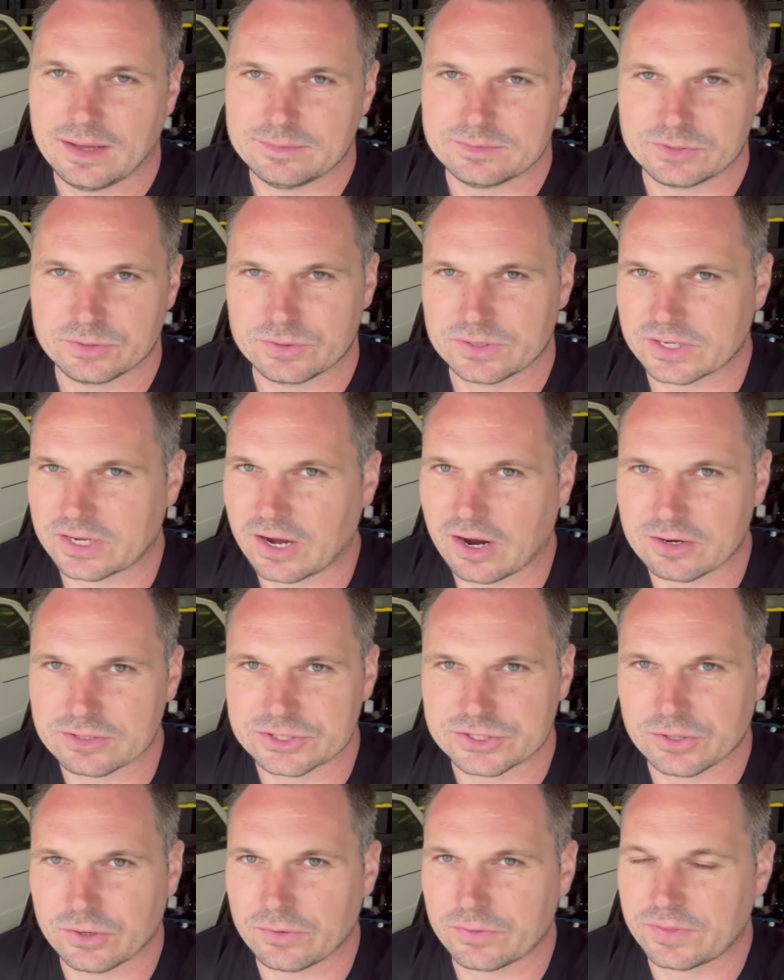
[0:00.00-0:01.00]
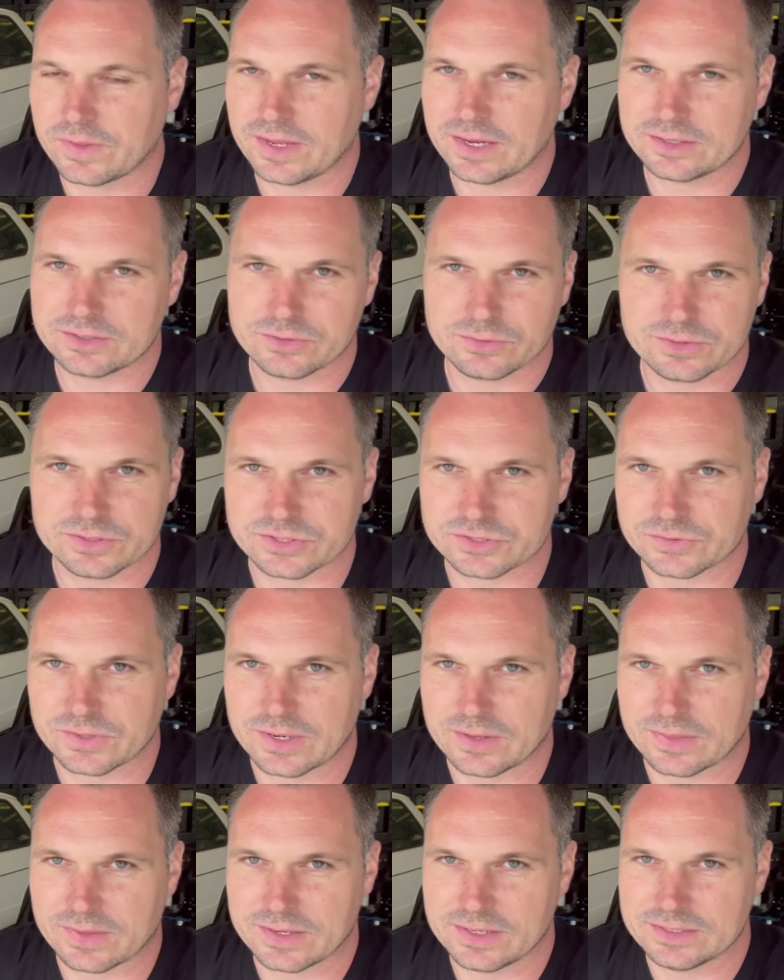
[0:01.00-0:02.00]
doing the car show thing, doing the
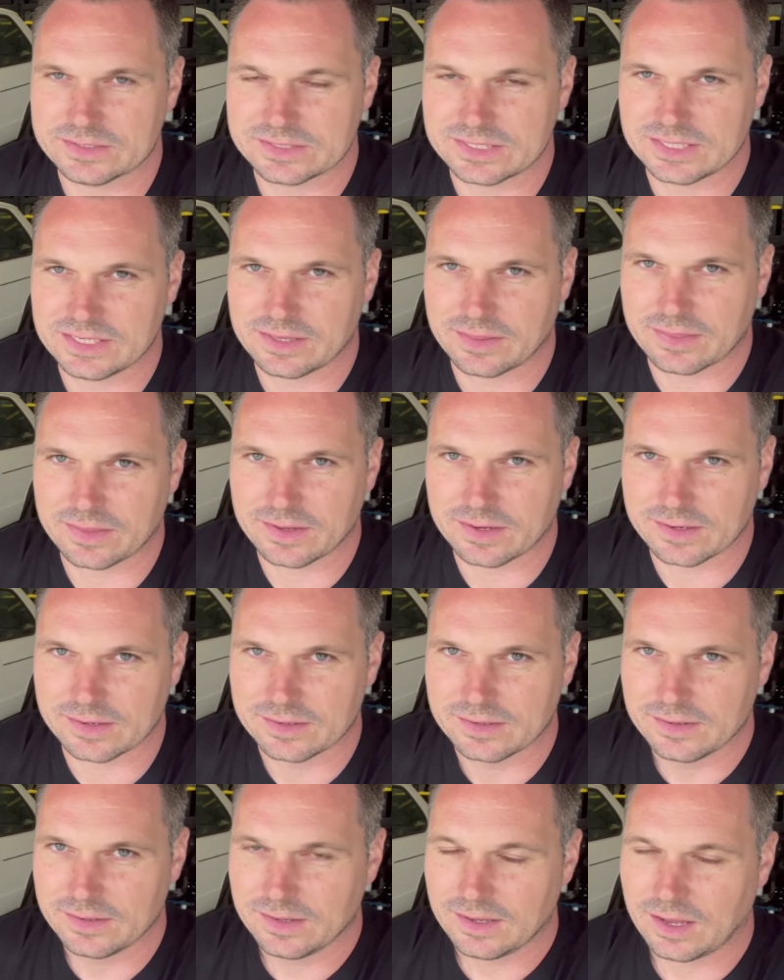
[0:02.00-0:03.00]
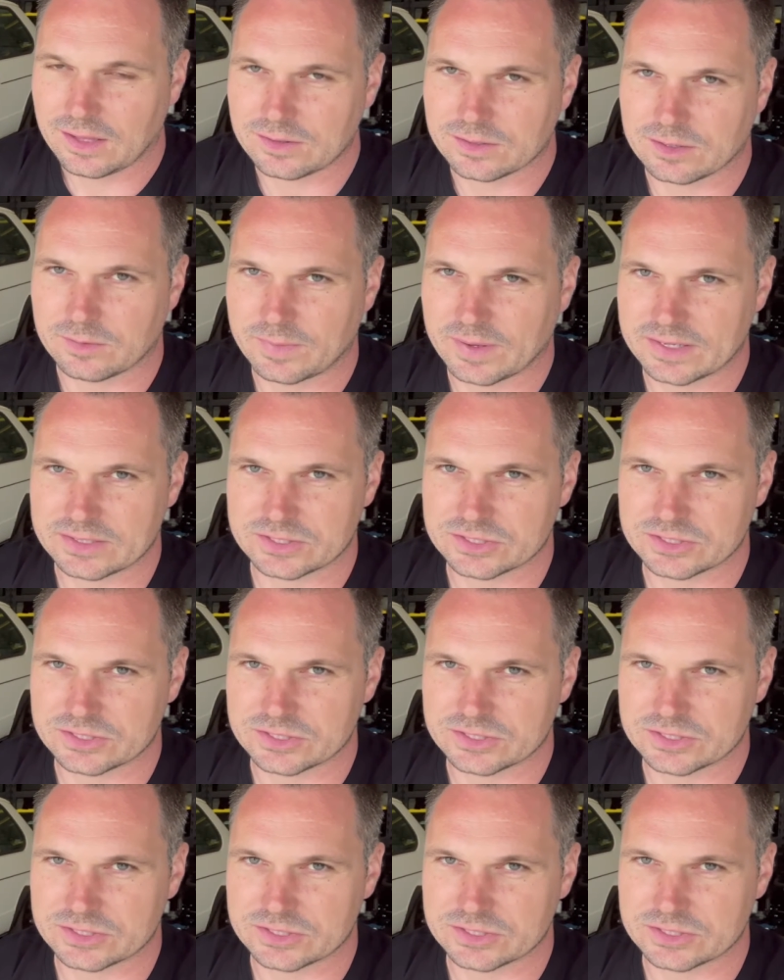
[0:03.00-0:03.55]
street scene thing a little bit,